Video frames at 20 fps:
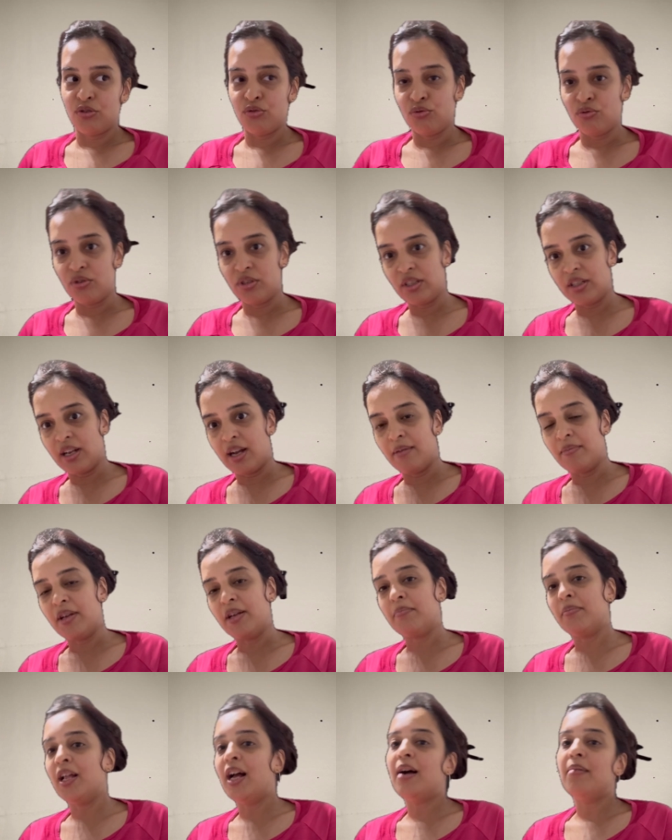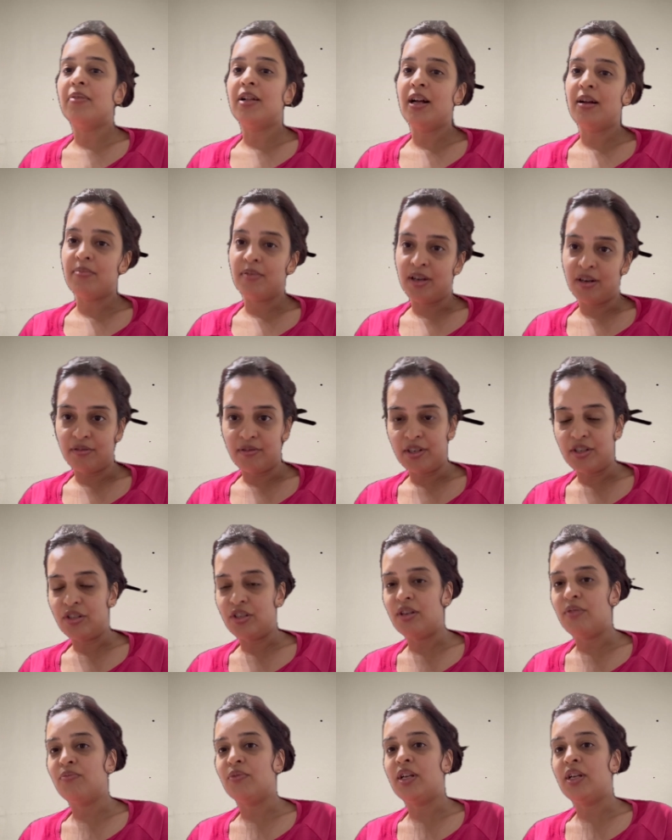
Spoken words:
new Islamic blah blah blah regime,